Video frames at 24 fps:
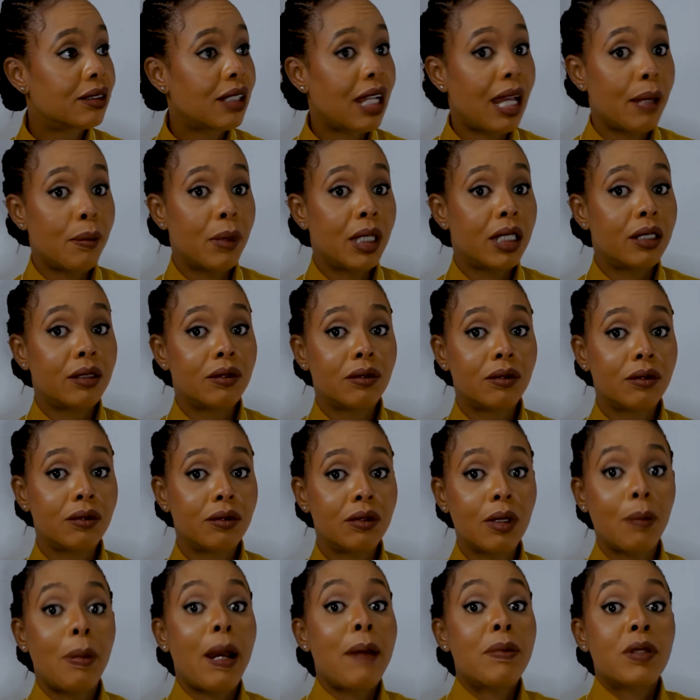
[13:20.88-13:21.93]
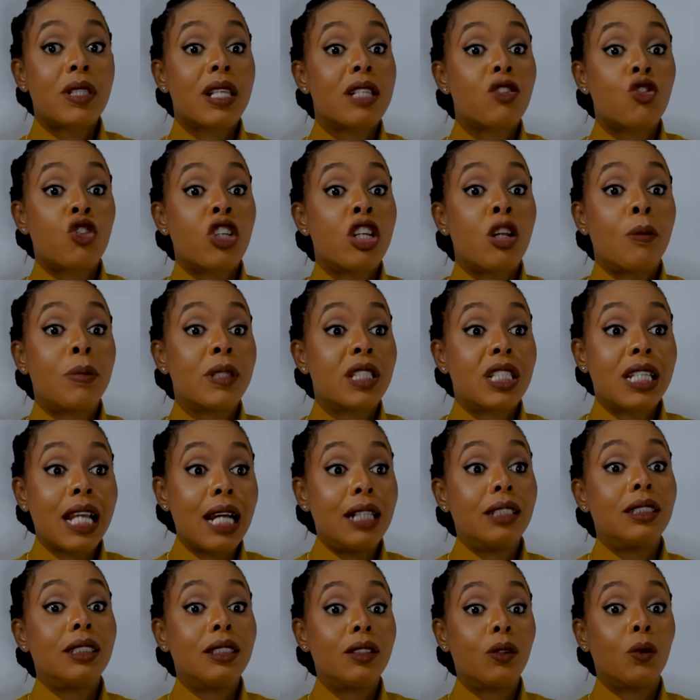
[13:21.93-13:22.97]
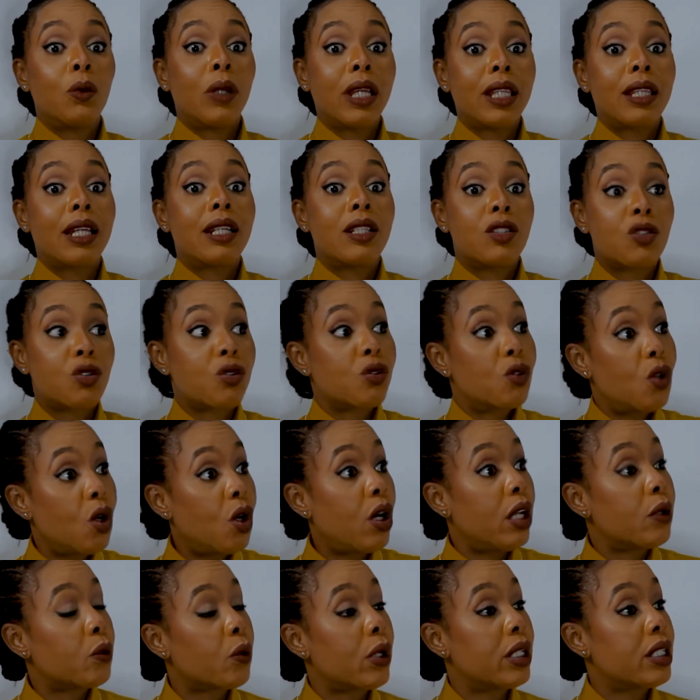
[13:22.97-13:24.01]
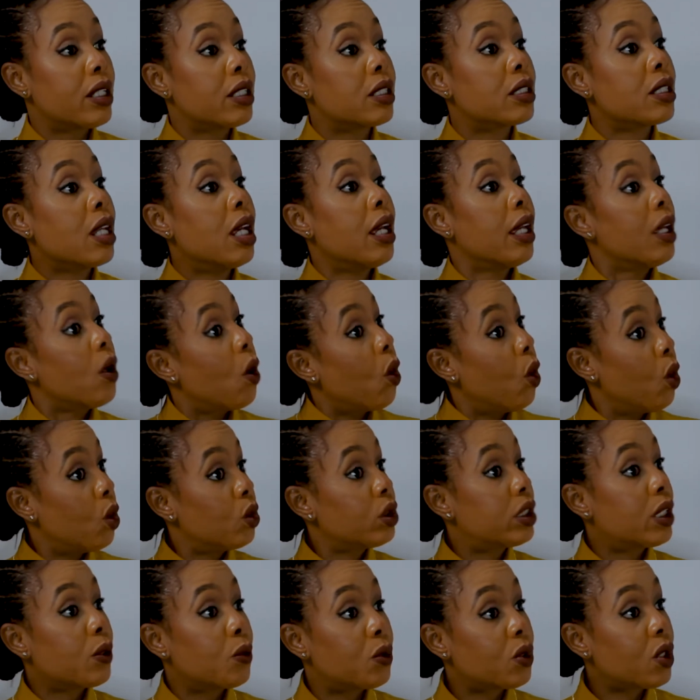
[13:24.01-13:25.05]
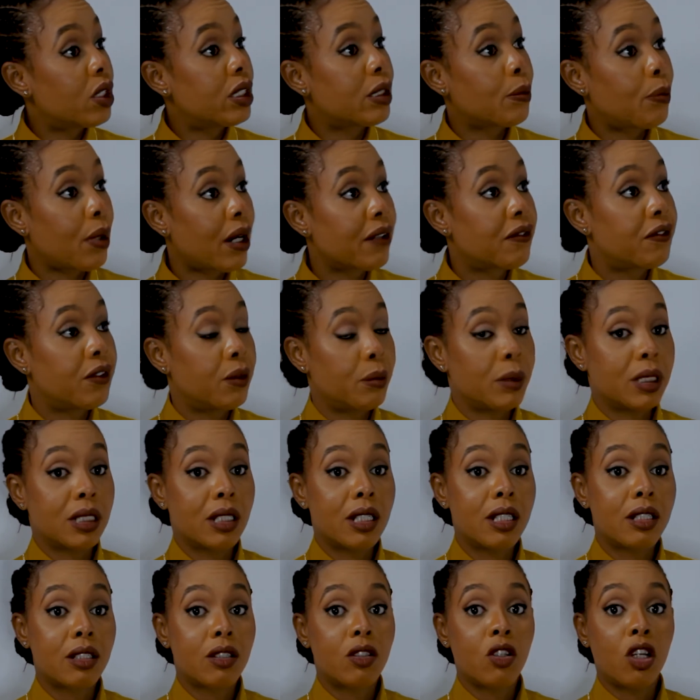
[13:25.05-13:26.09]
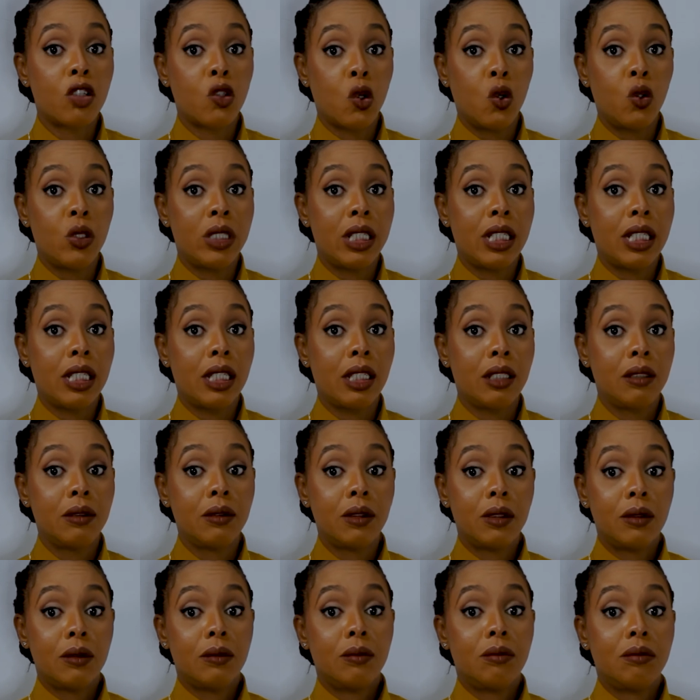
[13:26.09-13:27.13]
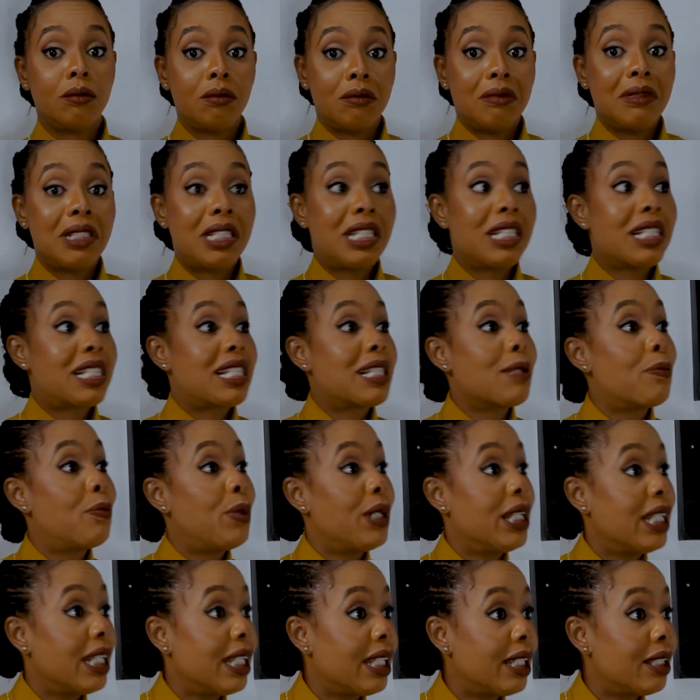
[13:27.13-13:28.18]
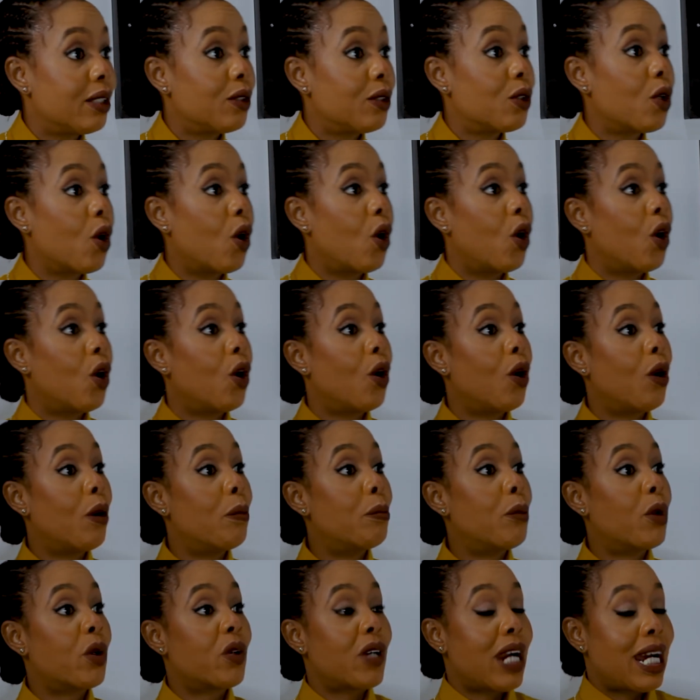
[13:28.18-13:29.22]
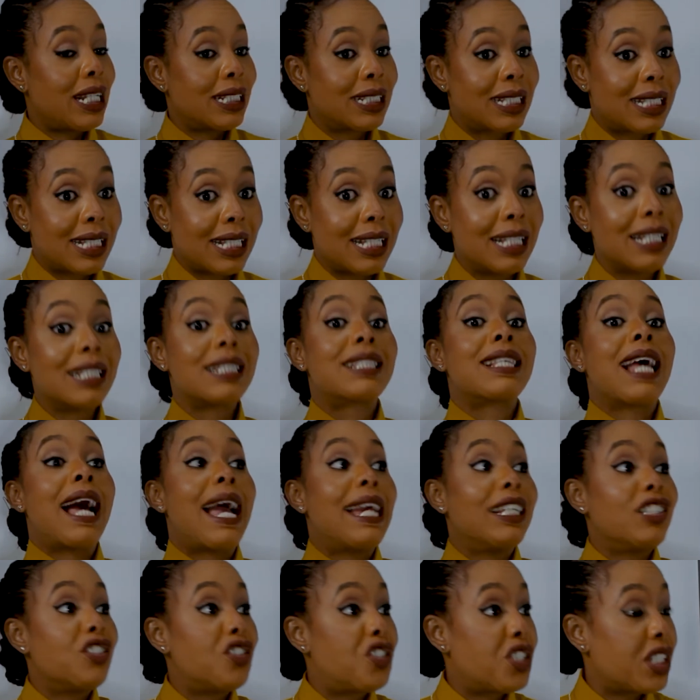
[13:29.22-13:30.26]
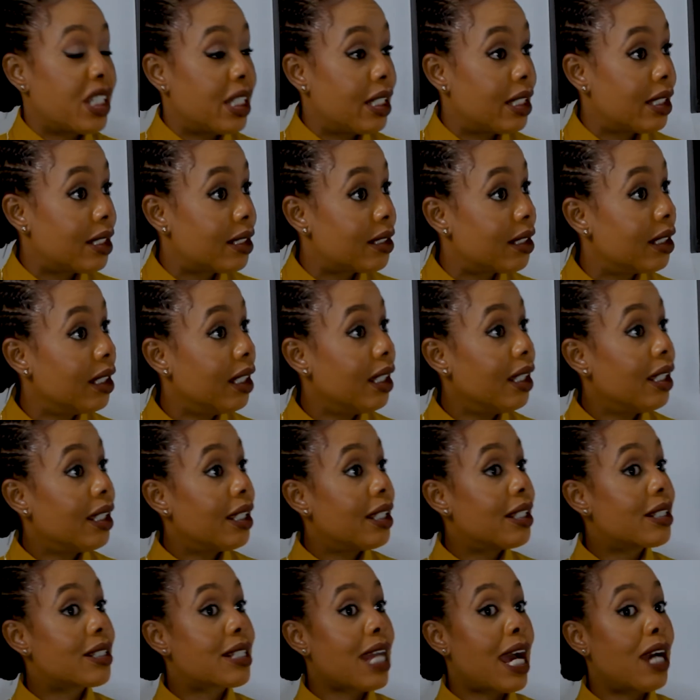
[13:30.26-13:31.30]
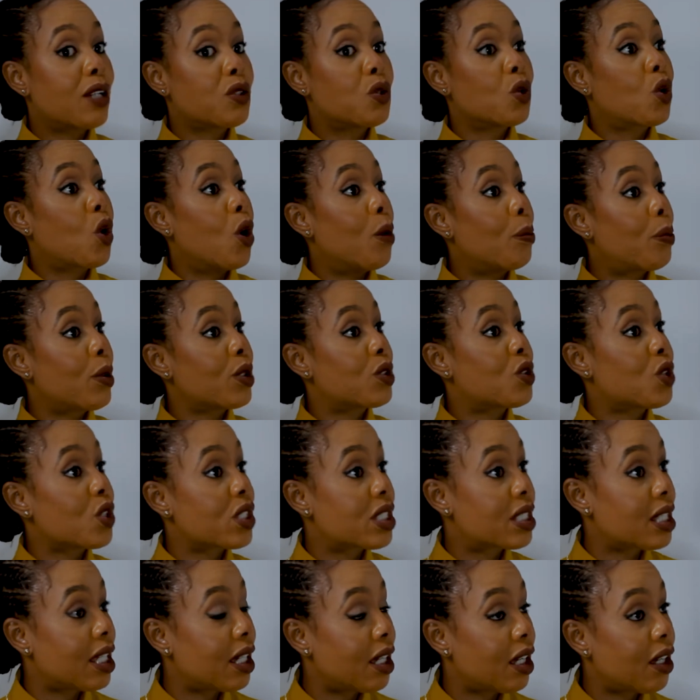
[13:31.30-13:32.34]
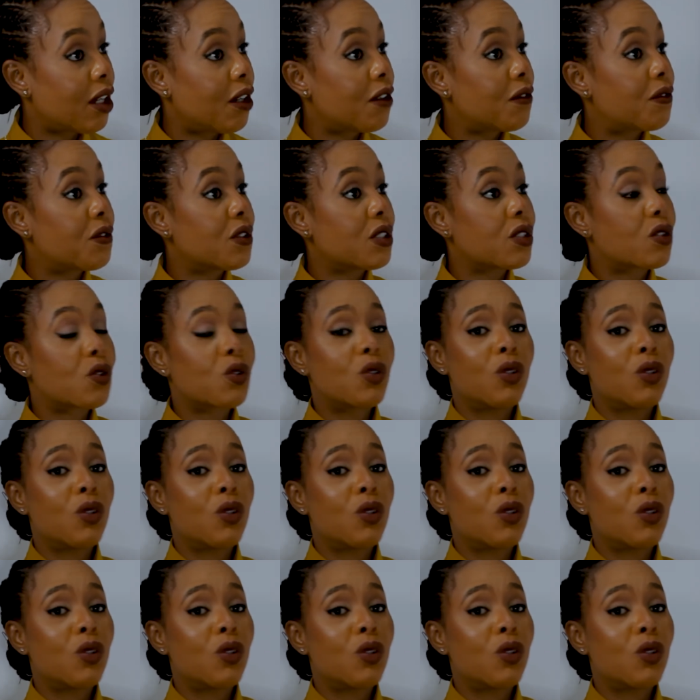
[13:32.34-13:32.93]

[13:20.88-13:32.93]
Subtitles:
I mean, the Bible says, train up a child in the way that he should go, and when he's old, he will not depart from it. It's not only discipline or morality, it's hygiene, it's how you comport yourself, it's